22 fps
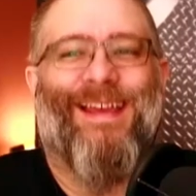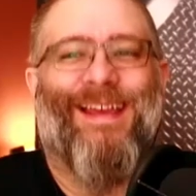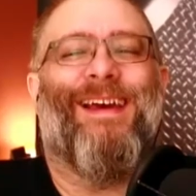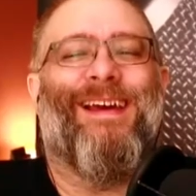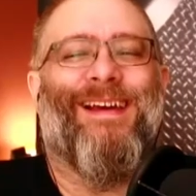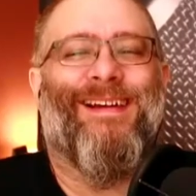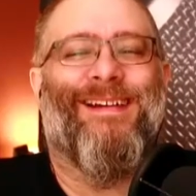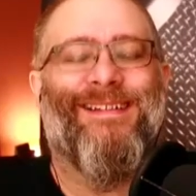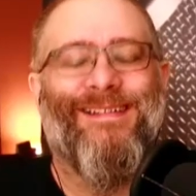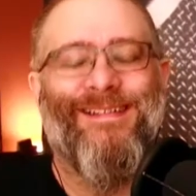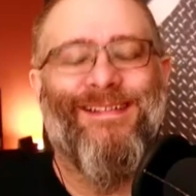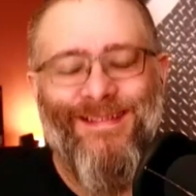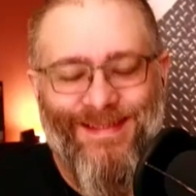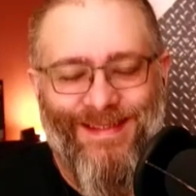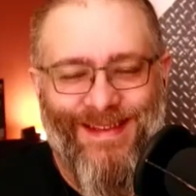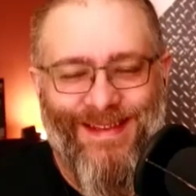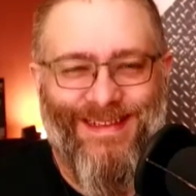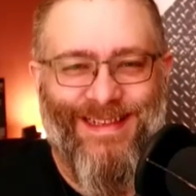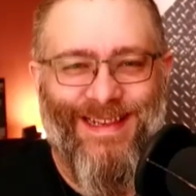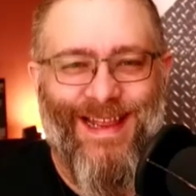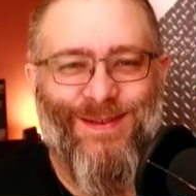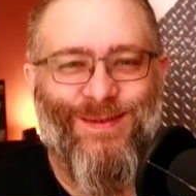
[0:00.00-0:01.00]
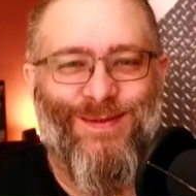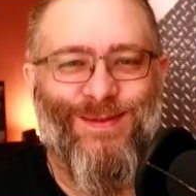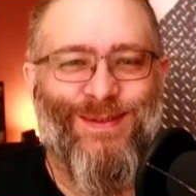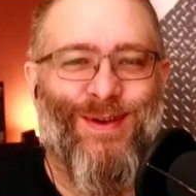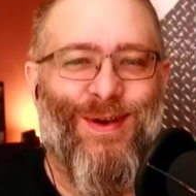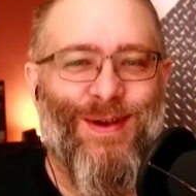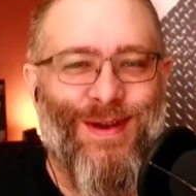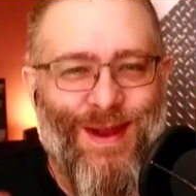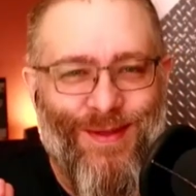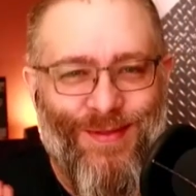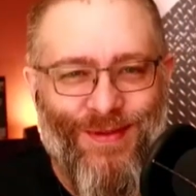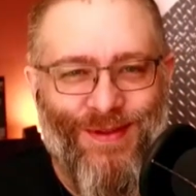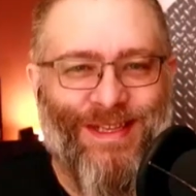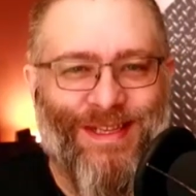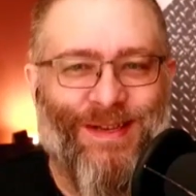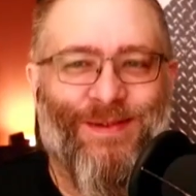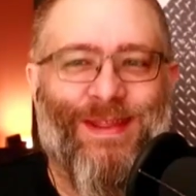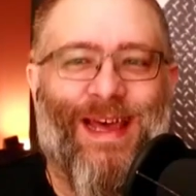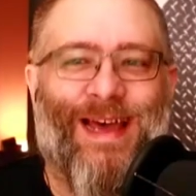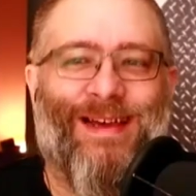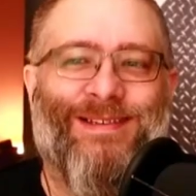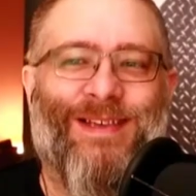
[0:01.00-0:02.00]
Yeah, this next one's got nothing to do
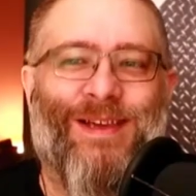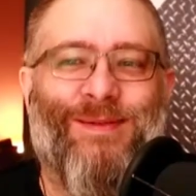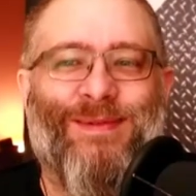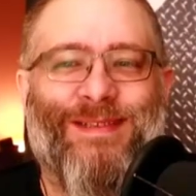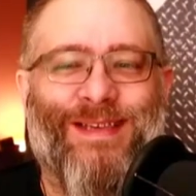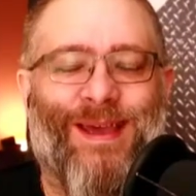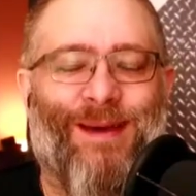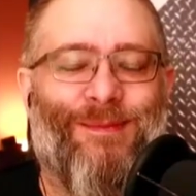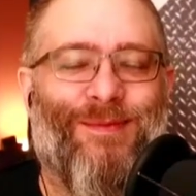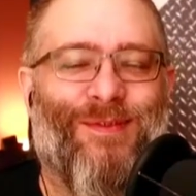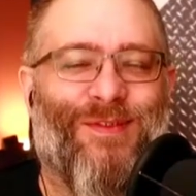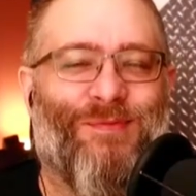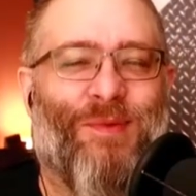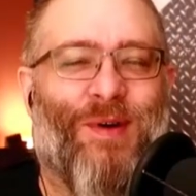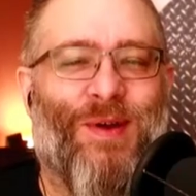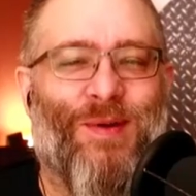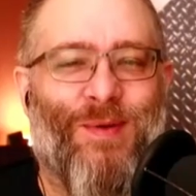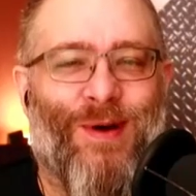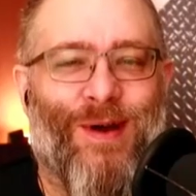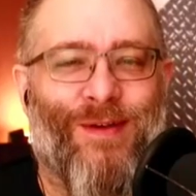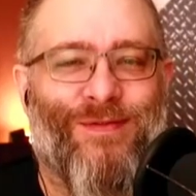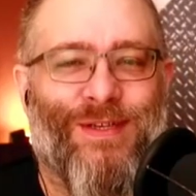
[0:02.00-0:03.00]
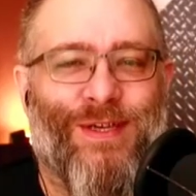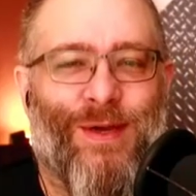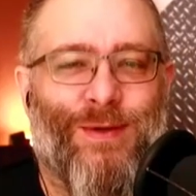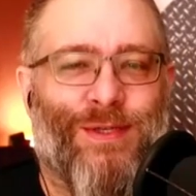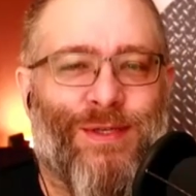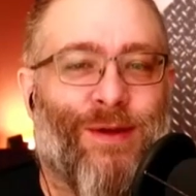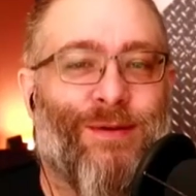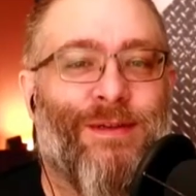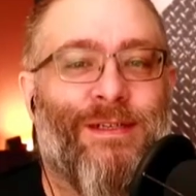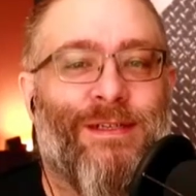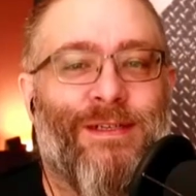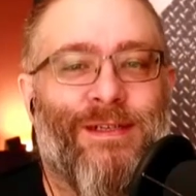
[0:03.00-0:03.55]
with Alzheimer's. It comes from my wife, Jojo.